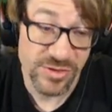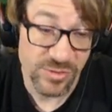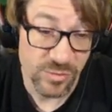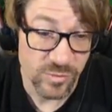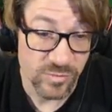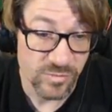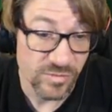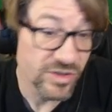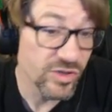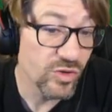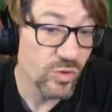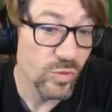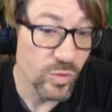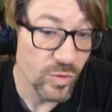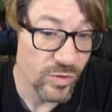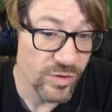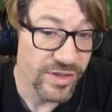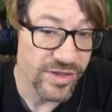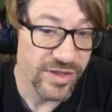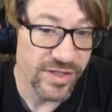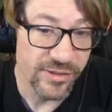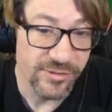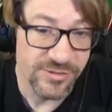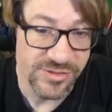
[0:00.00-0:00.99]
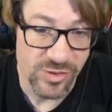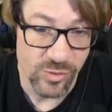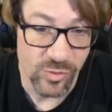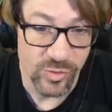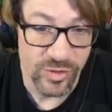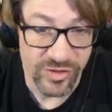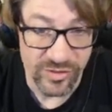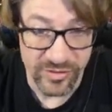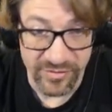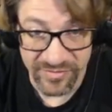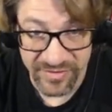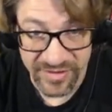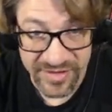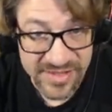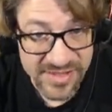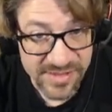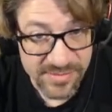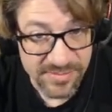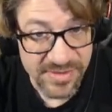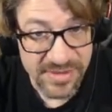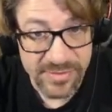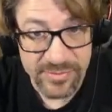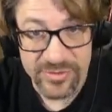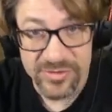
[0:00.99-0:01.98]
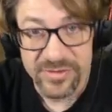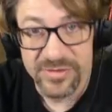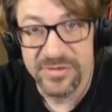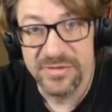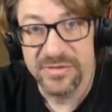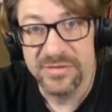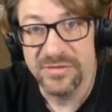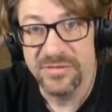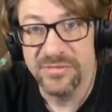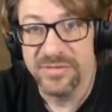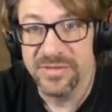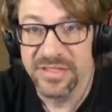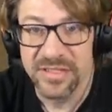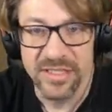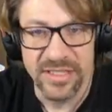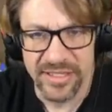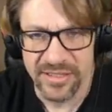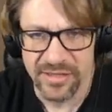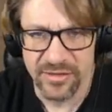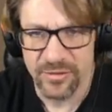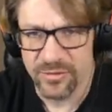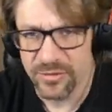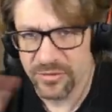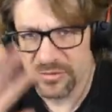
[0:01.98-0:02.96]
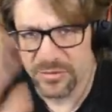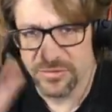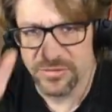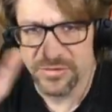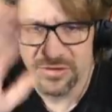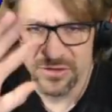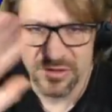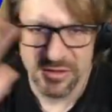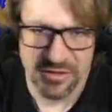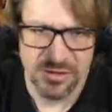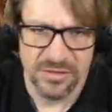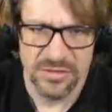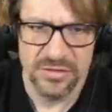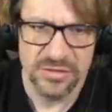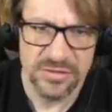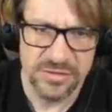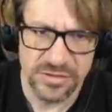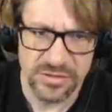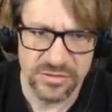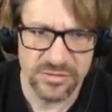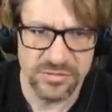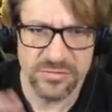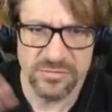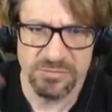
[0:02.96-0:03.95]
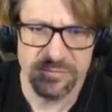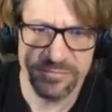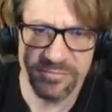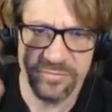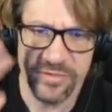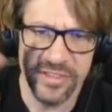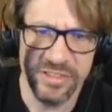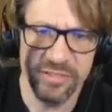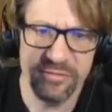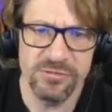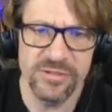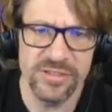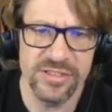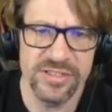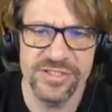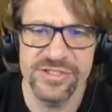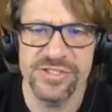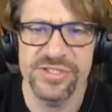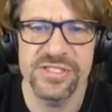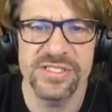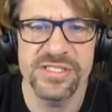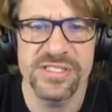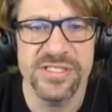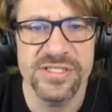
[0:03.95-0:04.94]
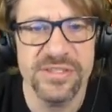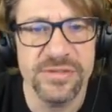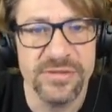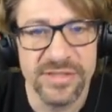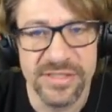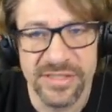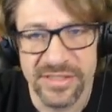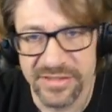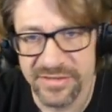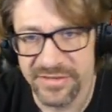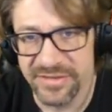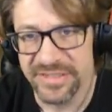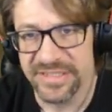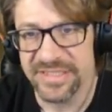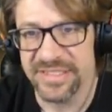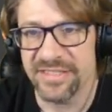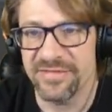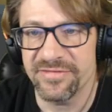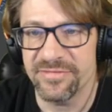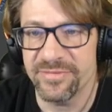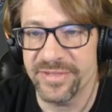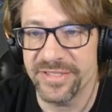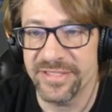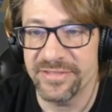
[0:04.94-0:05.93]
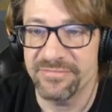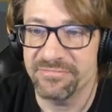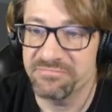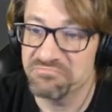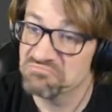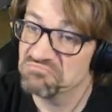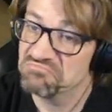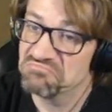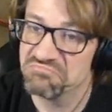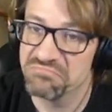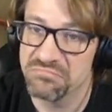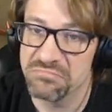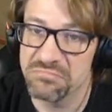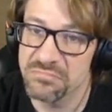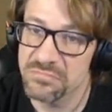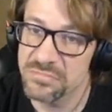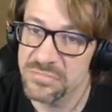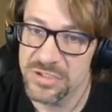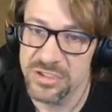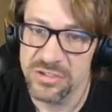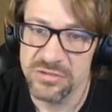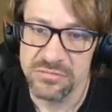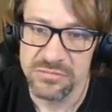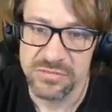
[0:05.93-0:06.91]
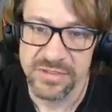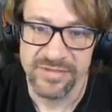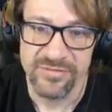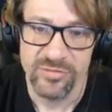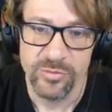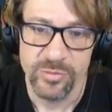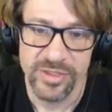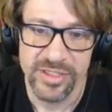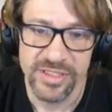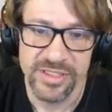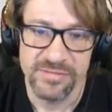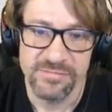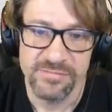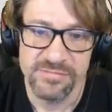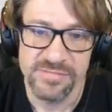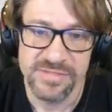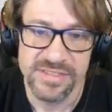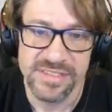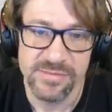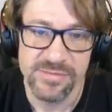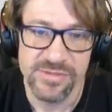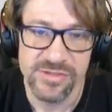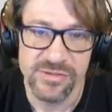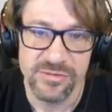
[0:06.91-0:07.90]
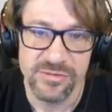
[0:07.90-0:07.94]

a little worried that I was going to offend some people with like the whole don't bring religion into it and stuff, but no, everybody seemed to